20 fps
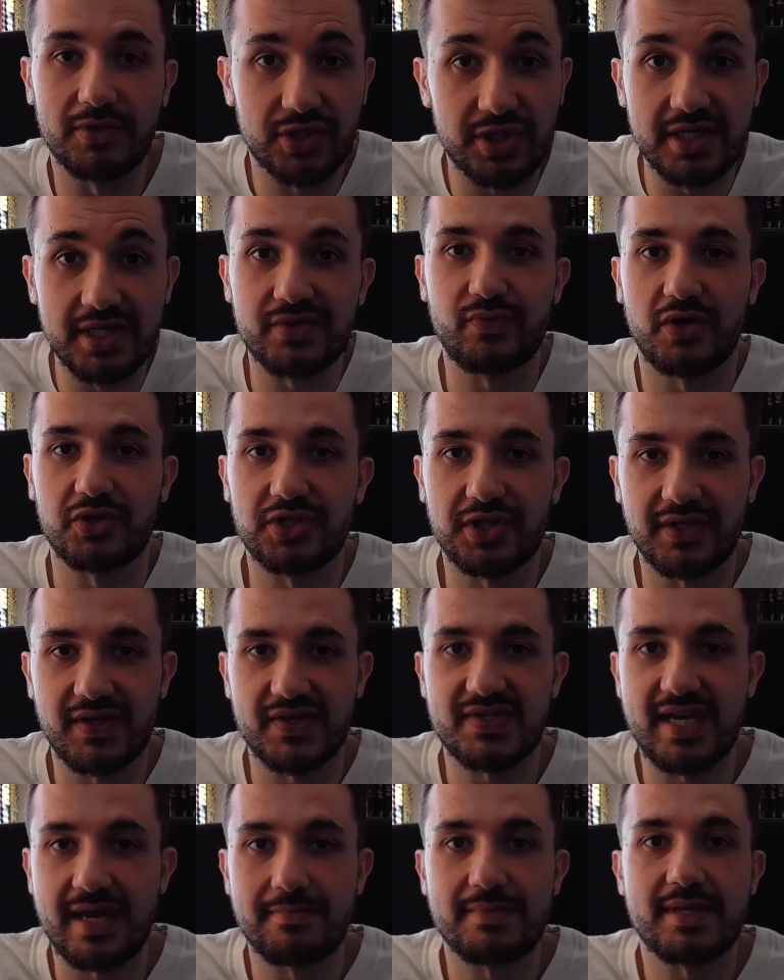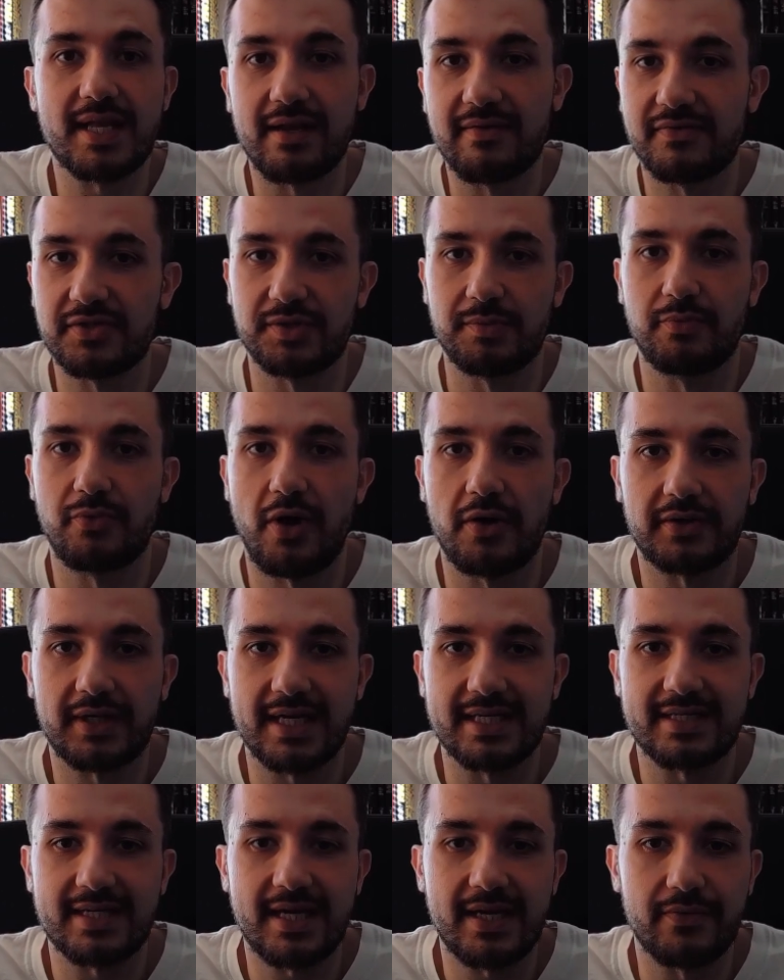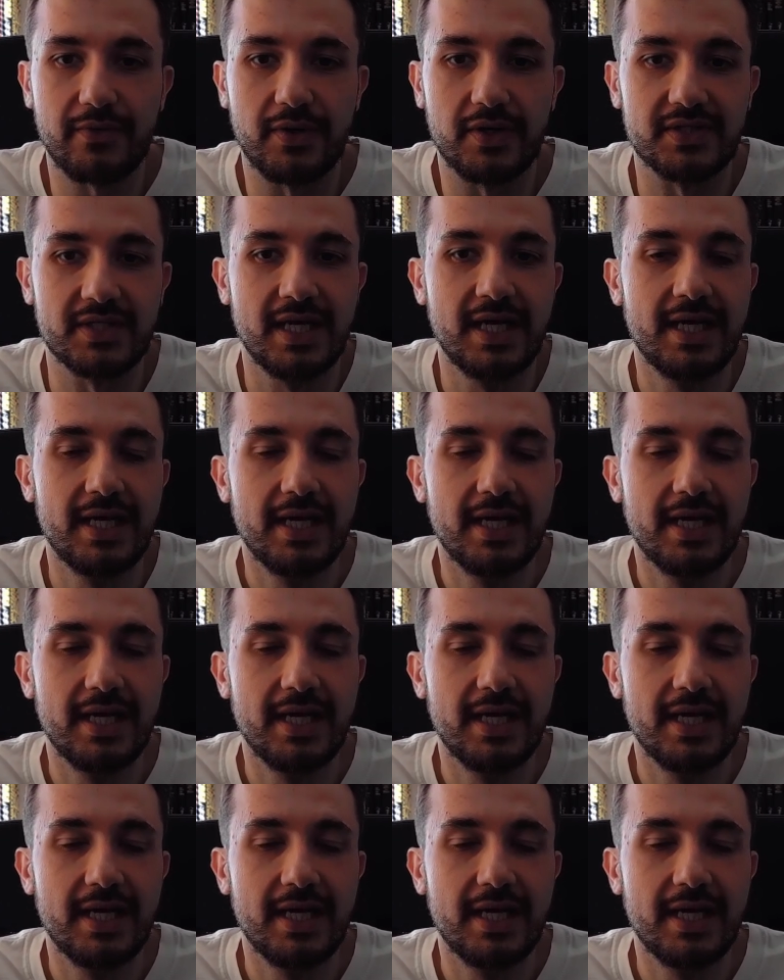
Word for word: She's watching the same television broadcast he was.